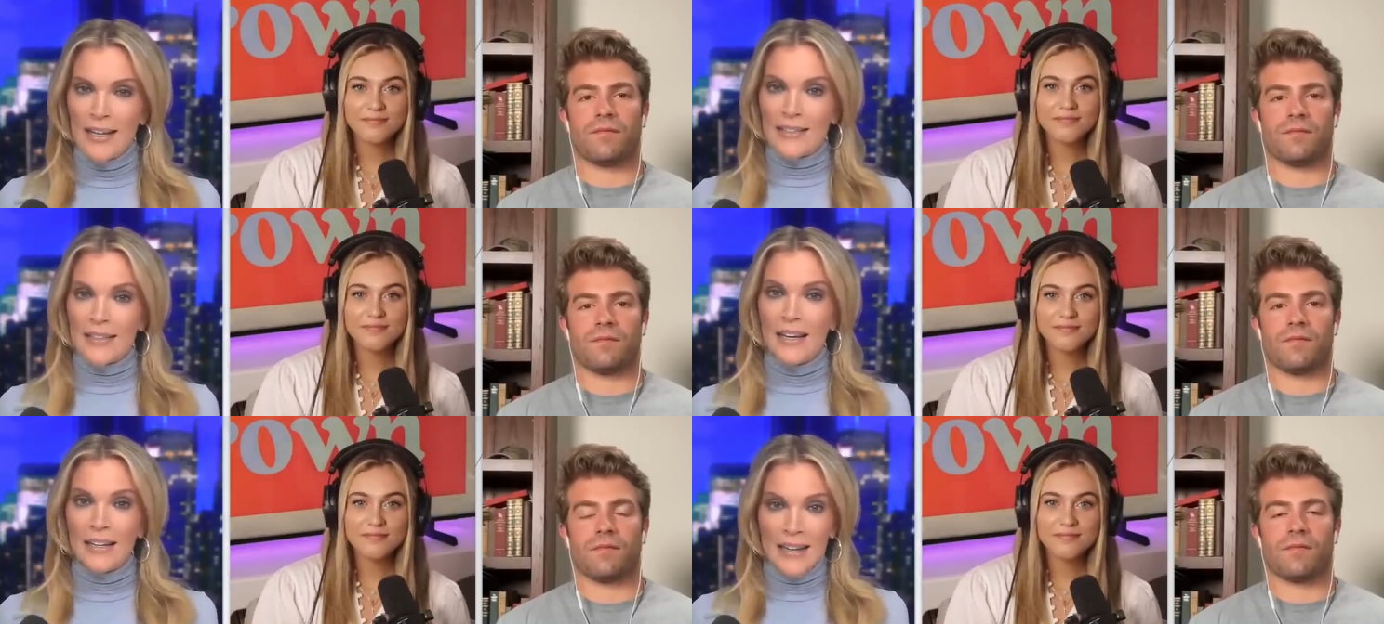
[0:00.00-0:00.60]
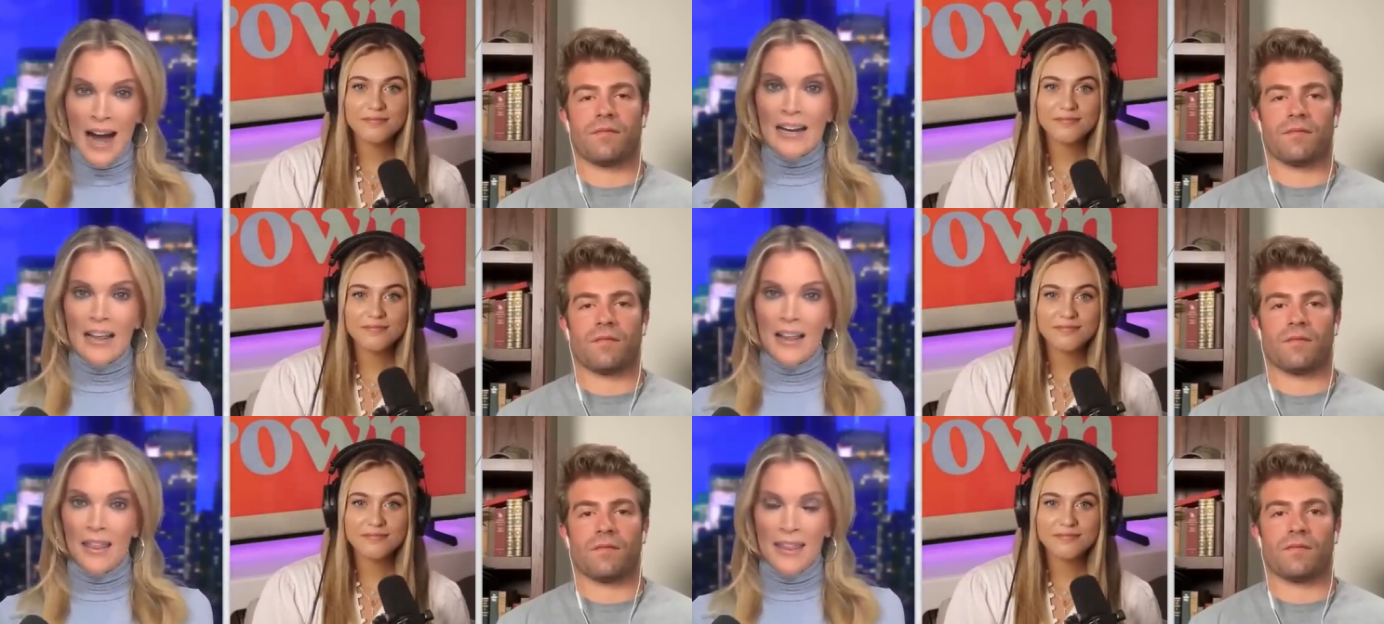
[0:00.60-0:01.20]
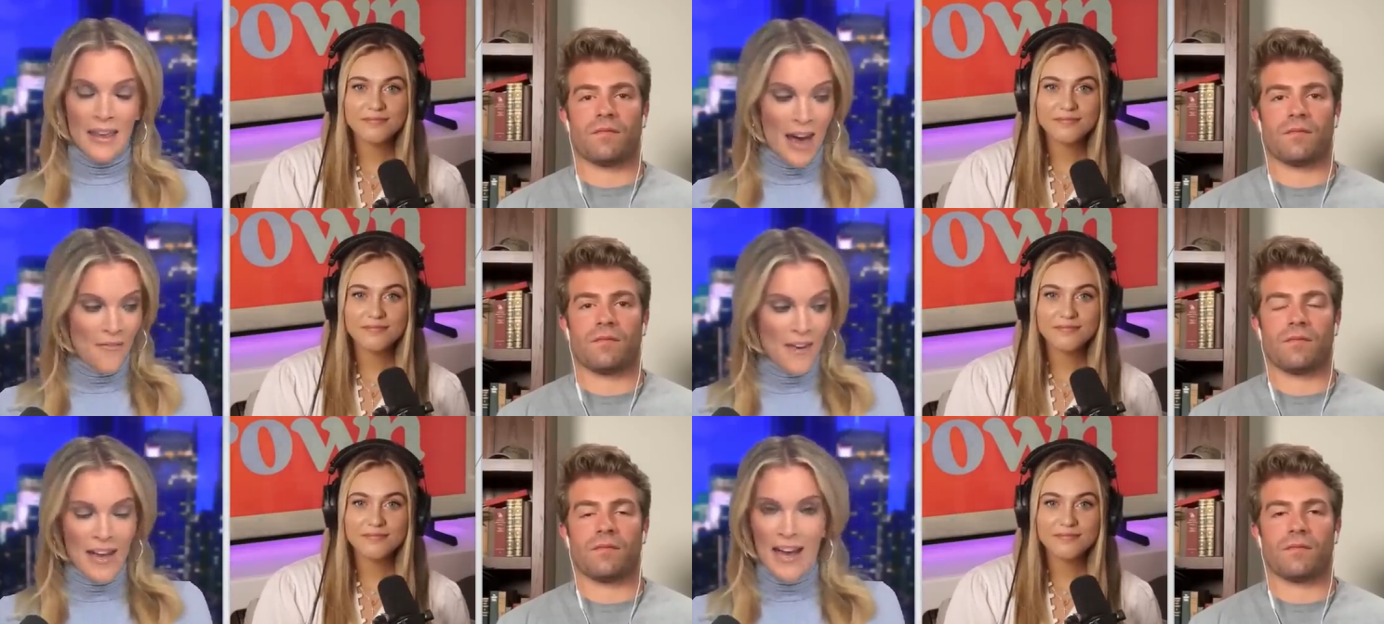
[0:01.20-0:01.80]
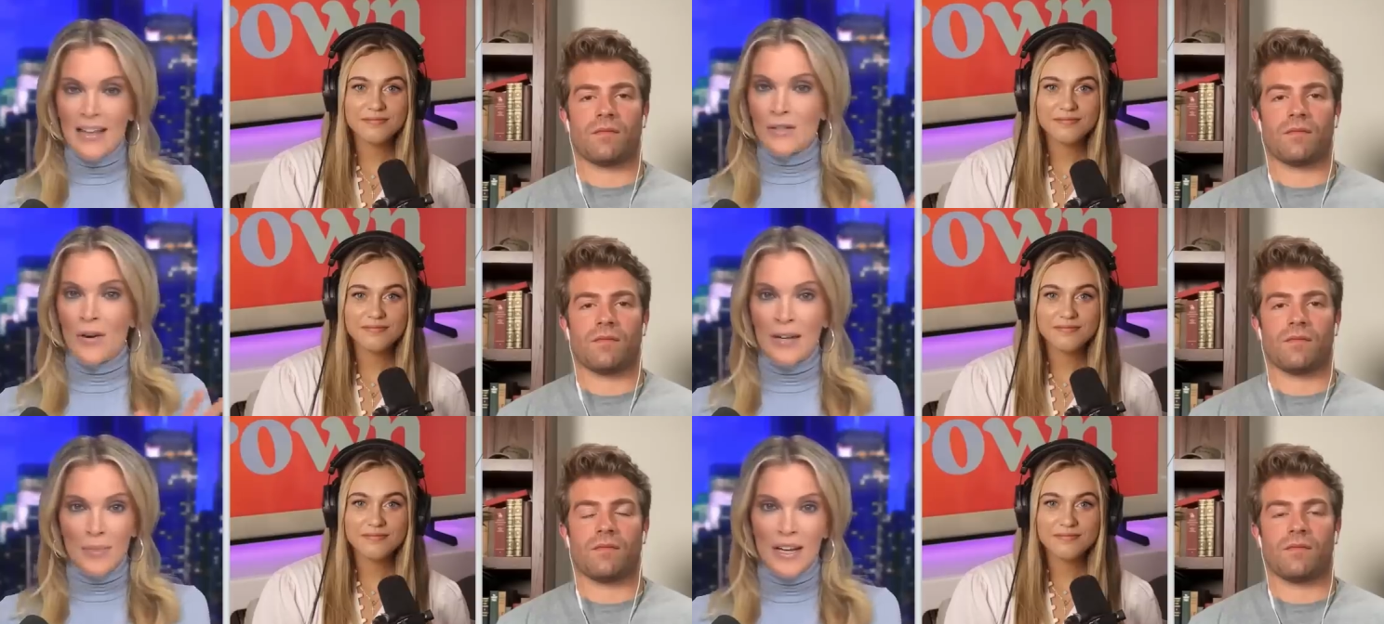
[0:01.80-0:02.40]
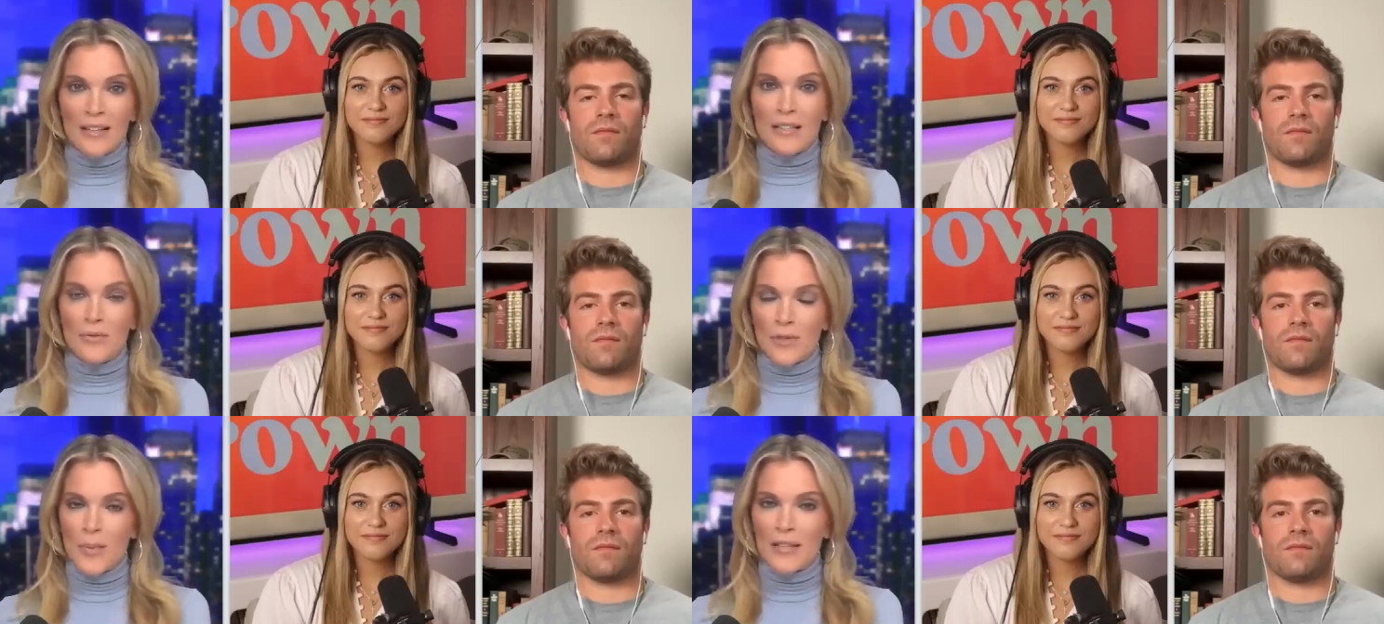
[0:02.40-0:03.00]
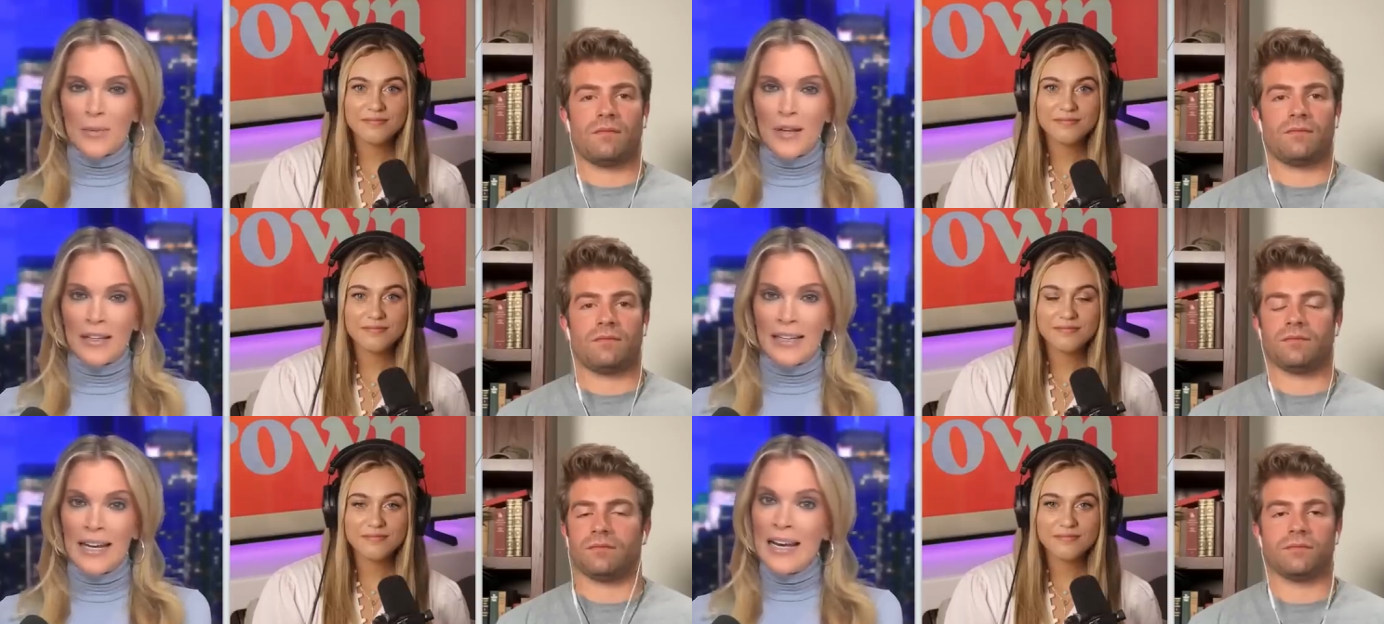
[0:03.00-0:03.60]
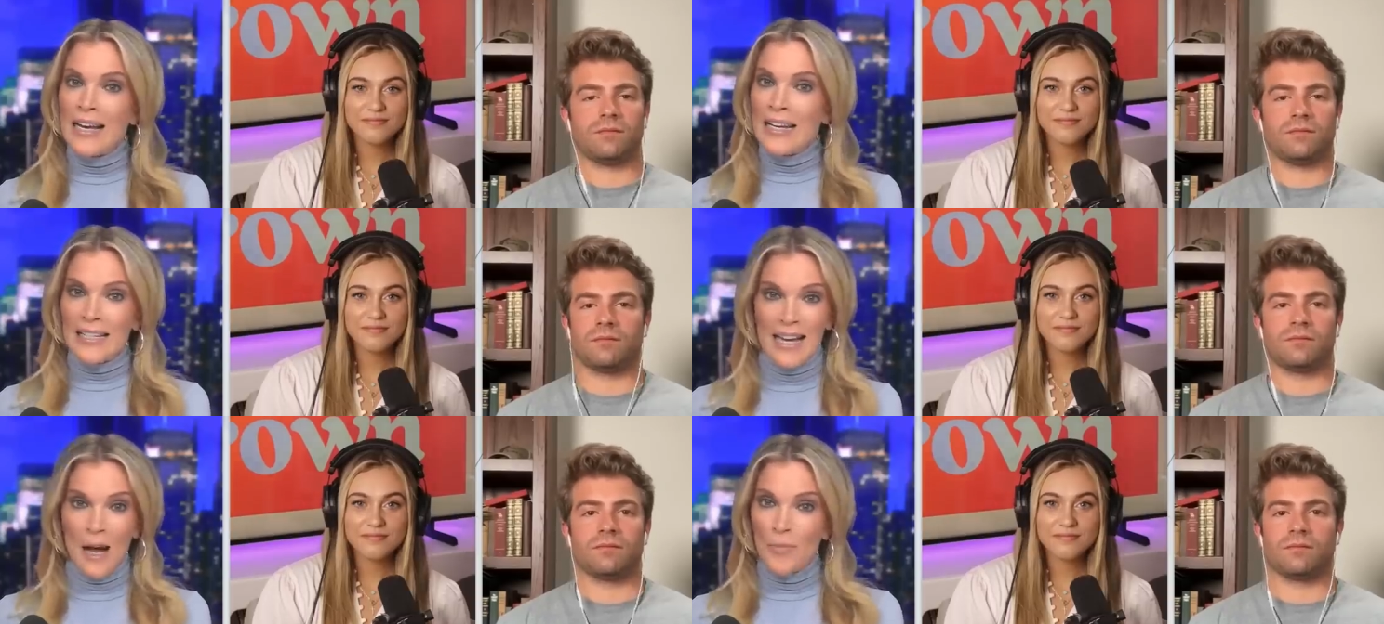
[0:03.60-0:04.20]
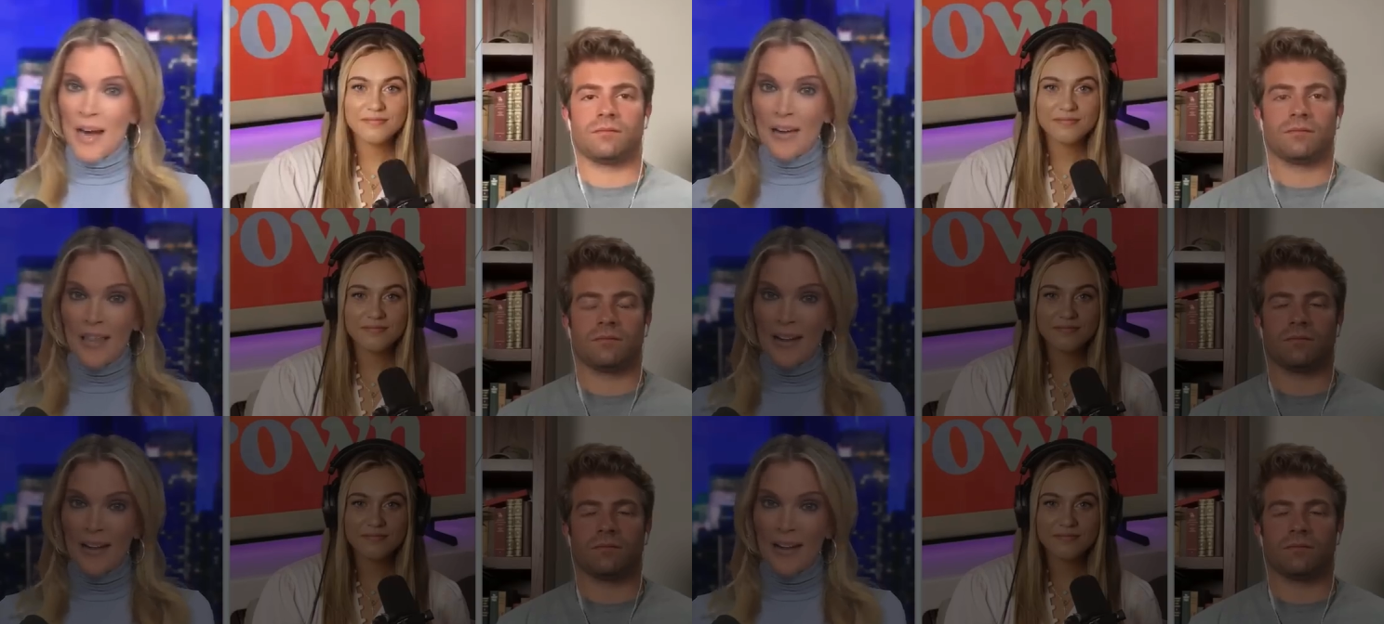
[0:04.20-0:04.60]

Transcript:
Speaker 1: It's not the FAA's or anybody else's responsibility to help you out on